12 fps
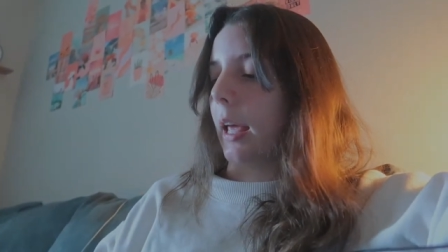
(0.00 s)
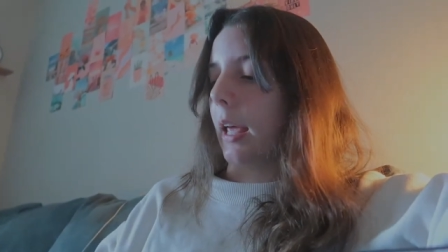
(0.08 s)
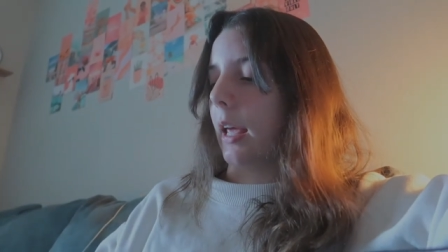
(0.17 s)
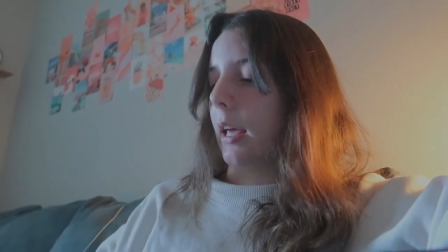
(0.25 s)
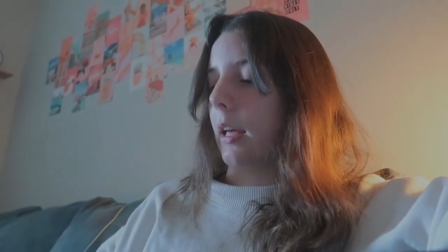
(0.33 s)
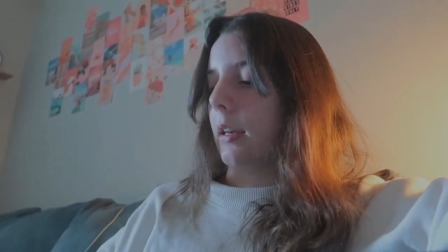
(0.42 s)

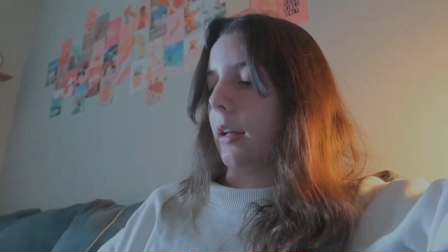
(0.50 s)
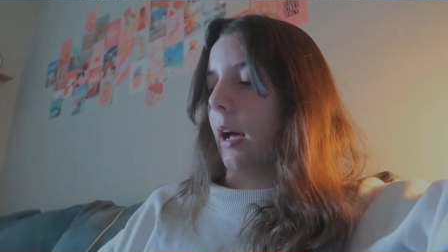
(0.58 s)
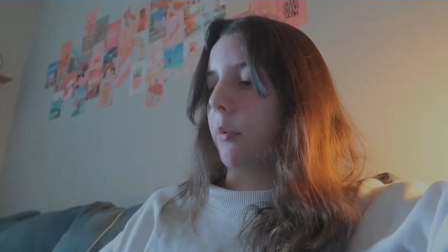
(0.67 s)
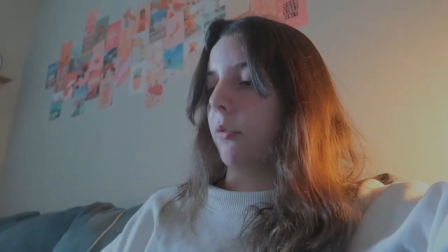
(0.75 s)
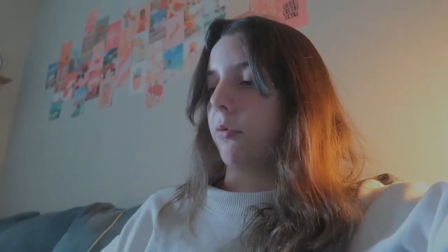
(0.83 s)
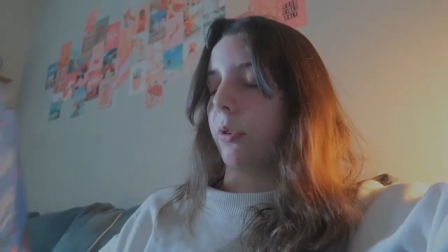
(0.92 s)
and I
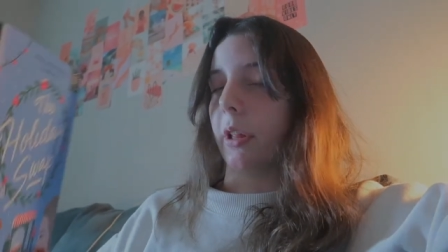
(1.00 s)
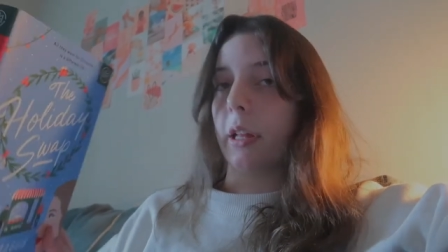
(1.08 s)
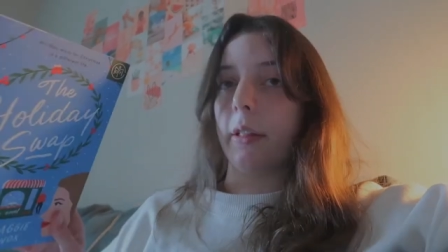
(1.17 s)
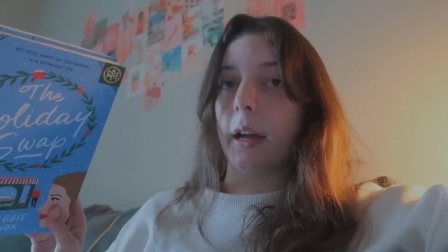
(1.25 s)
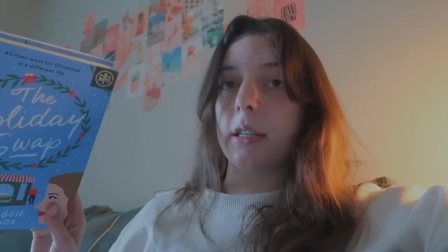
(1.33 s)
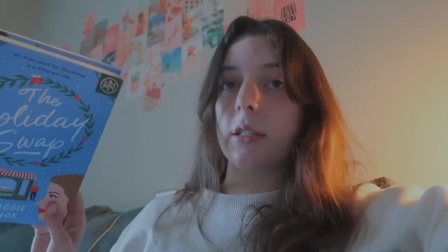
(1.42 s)
would really
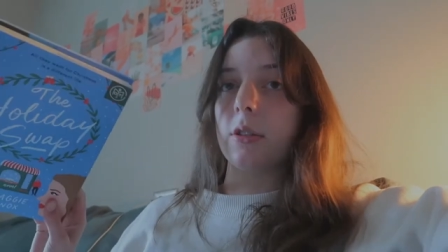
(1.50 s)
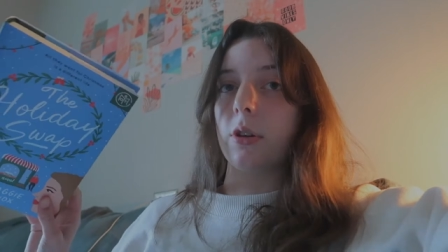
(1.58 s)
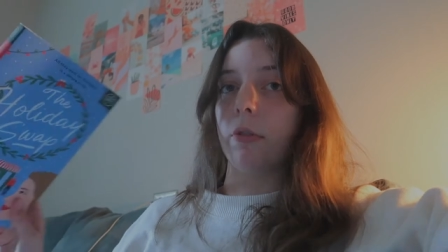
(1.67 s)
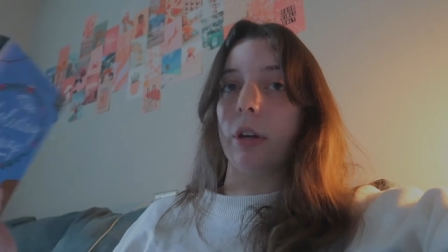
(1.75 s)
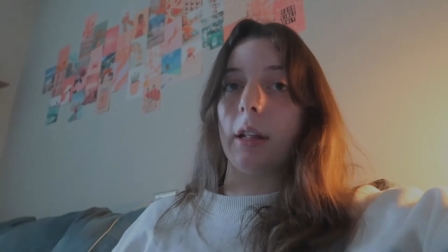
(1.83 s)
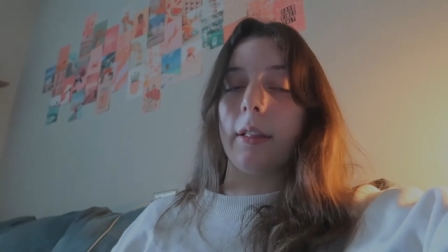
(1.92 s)
like to
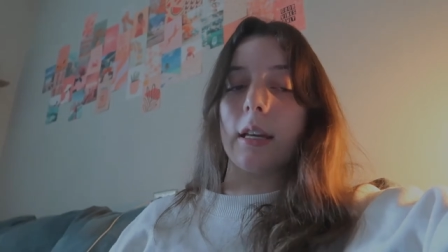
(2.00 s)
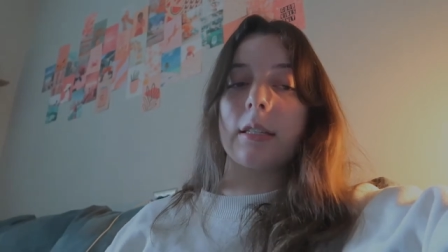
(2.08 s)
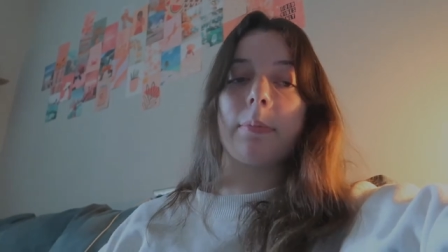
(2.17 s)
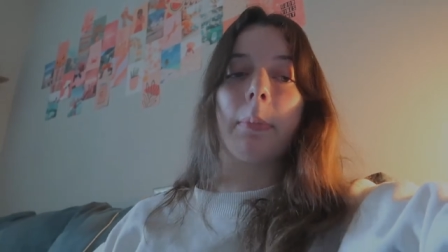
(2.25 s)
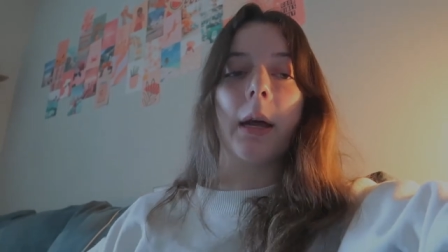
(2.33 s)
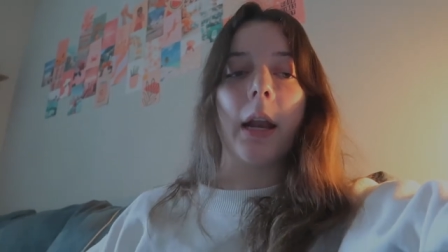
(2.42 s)
start reading
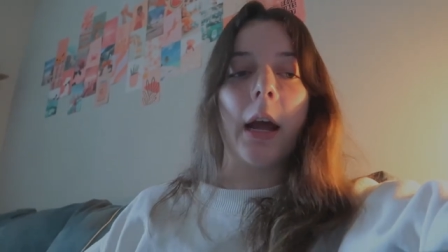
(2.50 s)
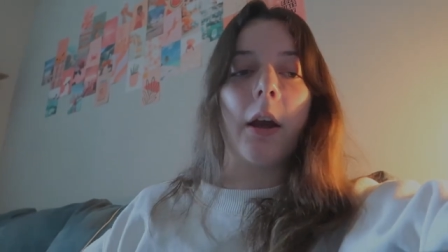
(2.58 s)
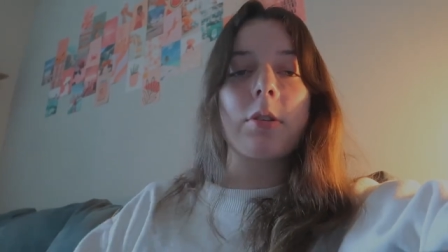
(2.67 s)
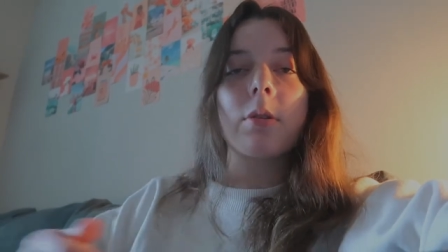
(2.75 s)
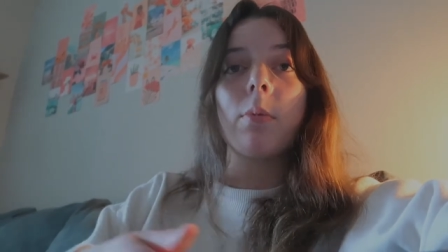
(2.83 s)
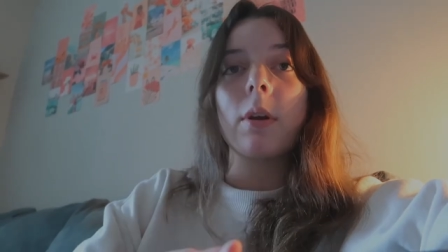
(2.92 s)
this but I
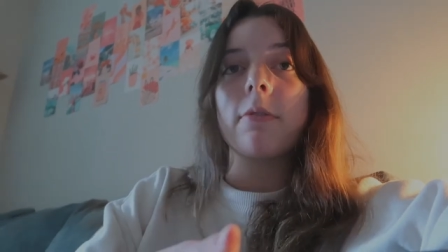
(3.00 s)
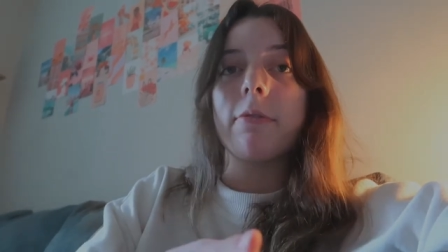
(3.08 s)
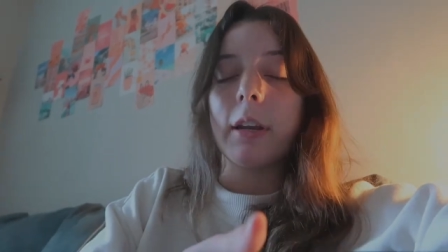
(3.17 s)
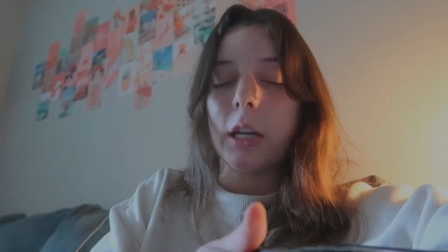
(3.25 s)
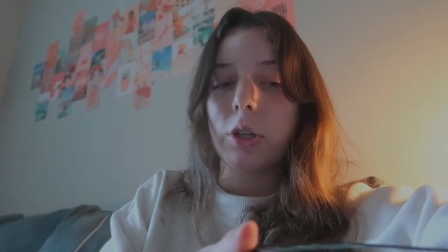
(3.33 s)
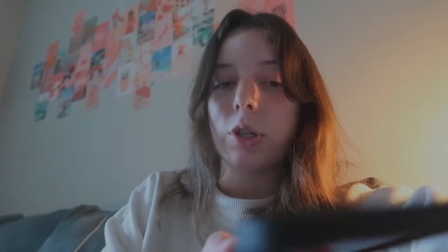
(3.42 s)
also want to
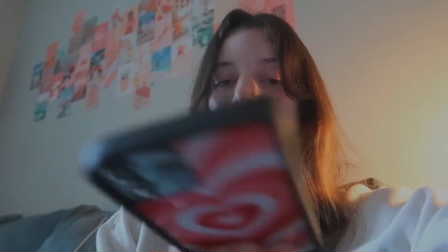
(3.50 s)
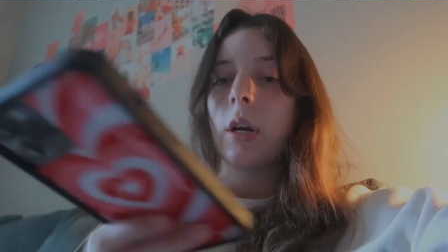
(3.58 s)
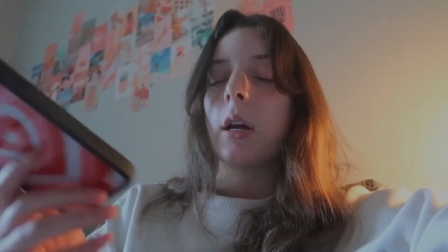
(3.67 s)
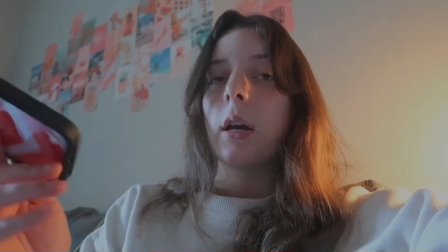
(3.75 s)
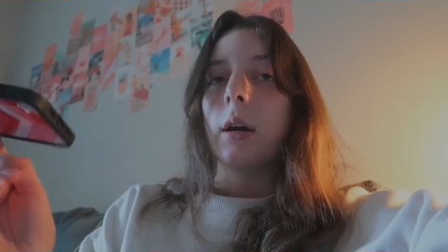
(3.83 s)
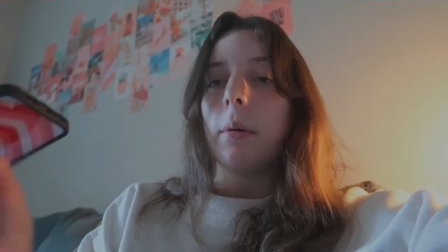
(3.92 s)
finish
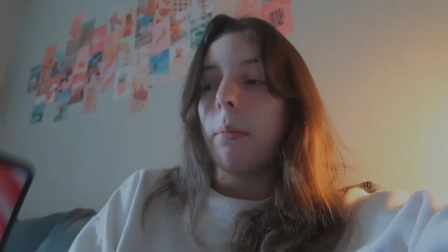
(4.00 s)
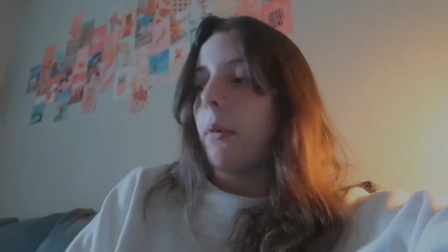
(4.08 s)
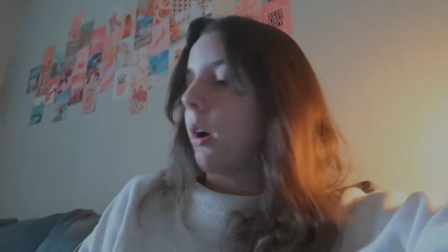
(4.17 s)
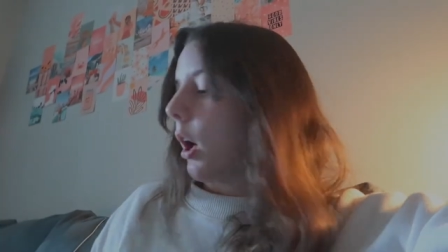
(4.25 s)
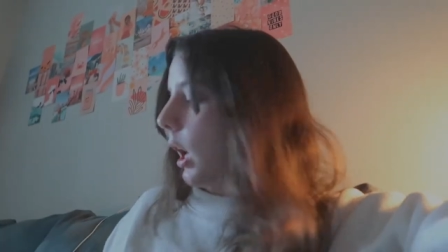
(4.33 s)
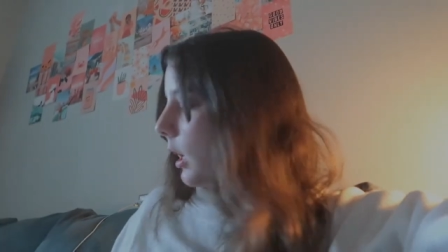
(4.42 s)

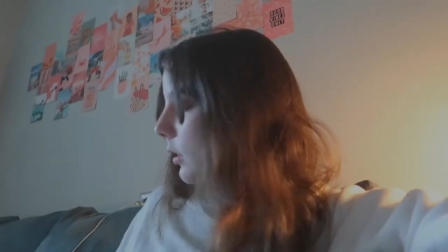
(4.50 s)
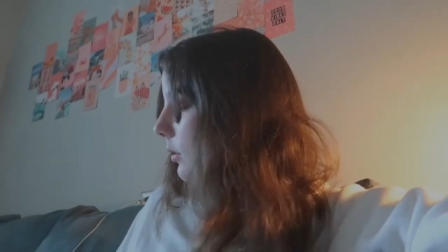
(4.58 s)
ah,